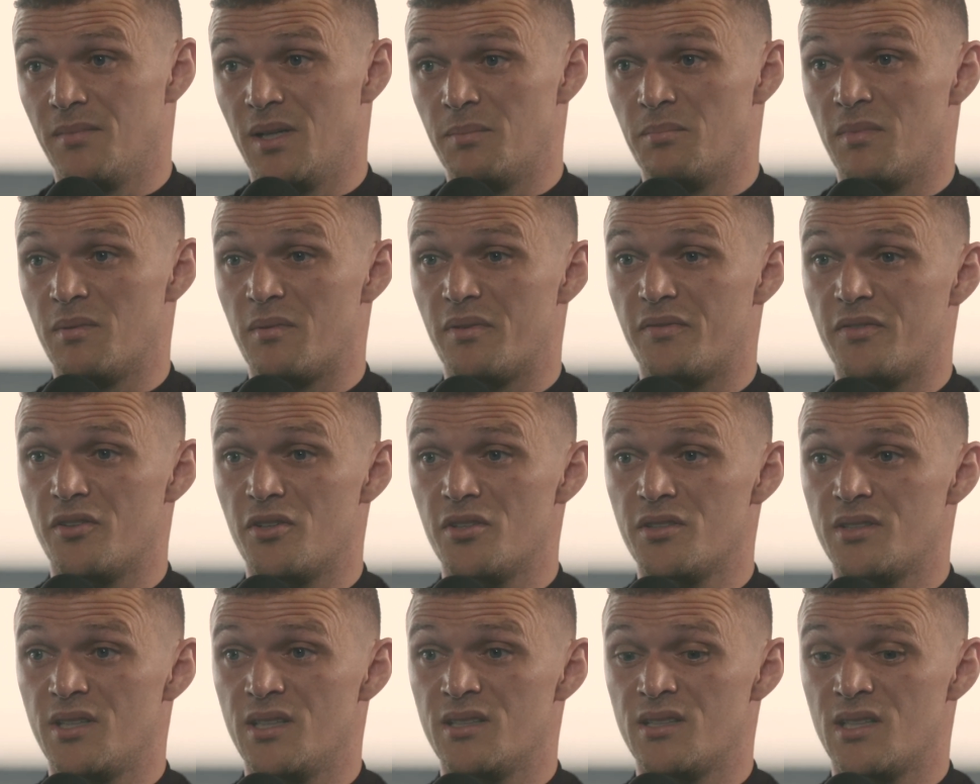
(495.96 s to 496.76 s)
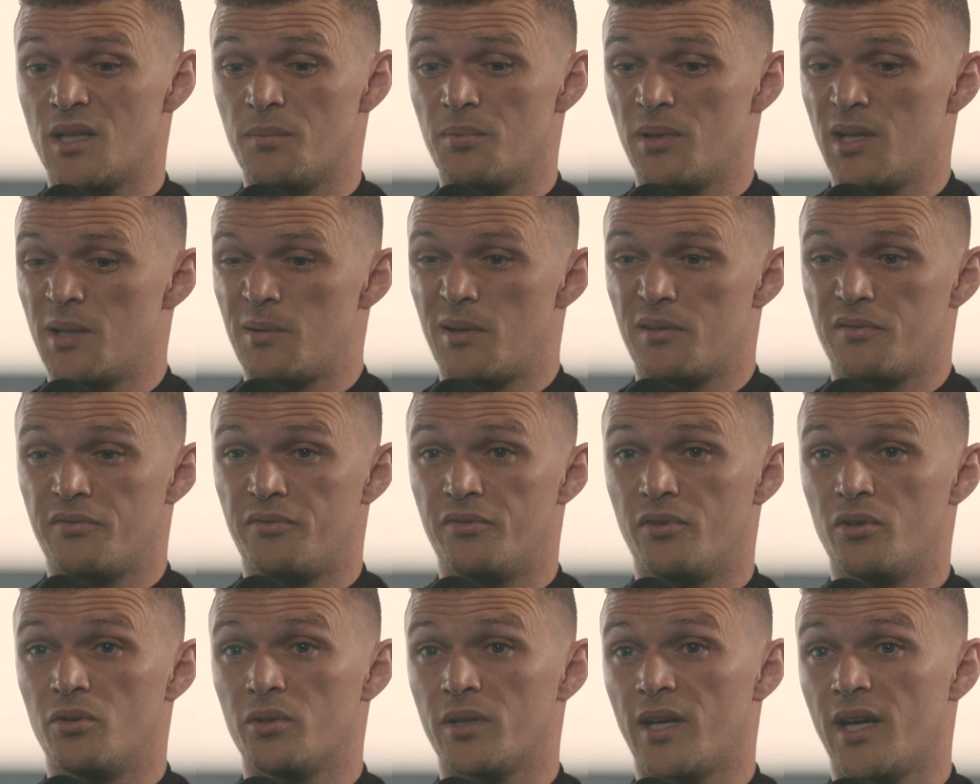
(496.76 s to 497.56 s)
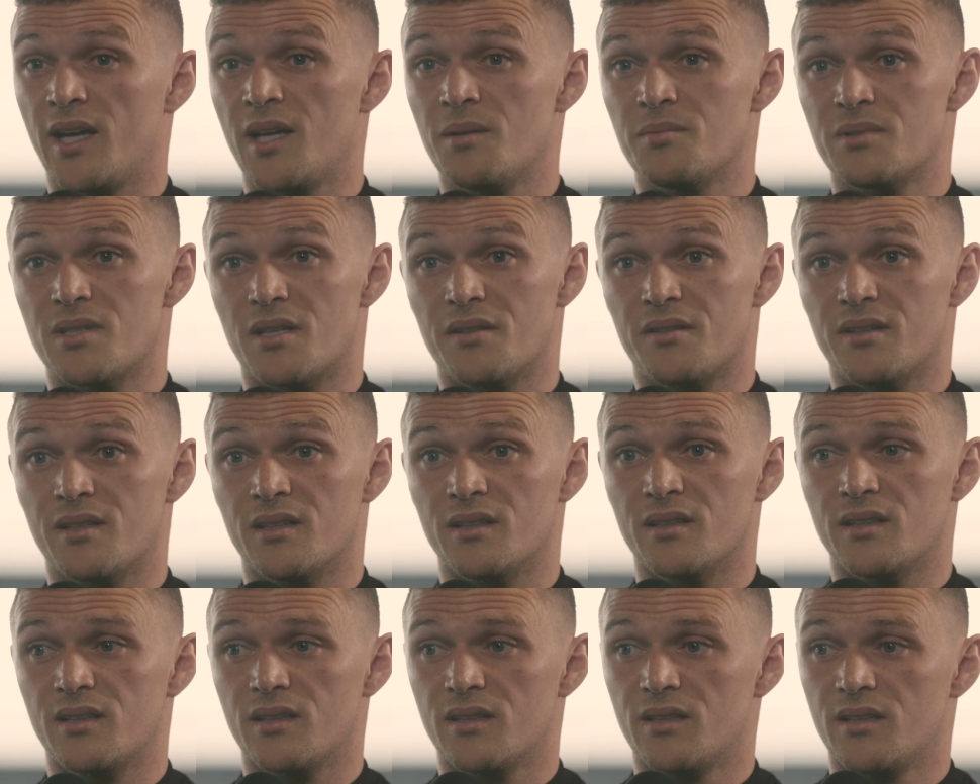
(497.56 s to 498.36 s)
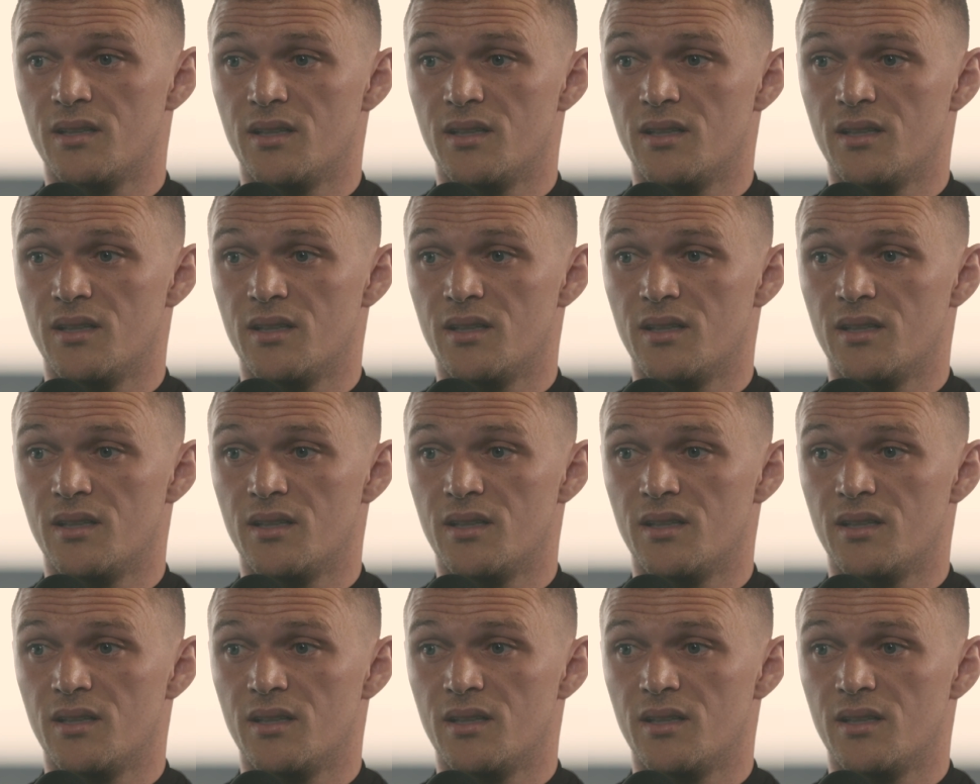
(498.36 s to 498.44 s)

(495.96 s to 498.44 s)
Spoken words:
Maybe my first season I played about 4 games, I think.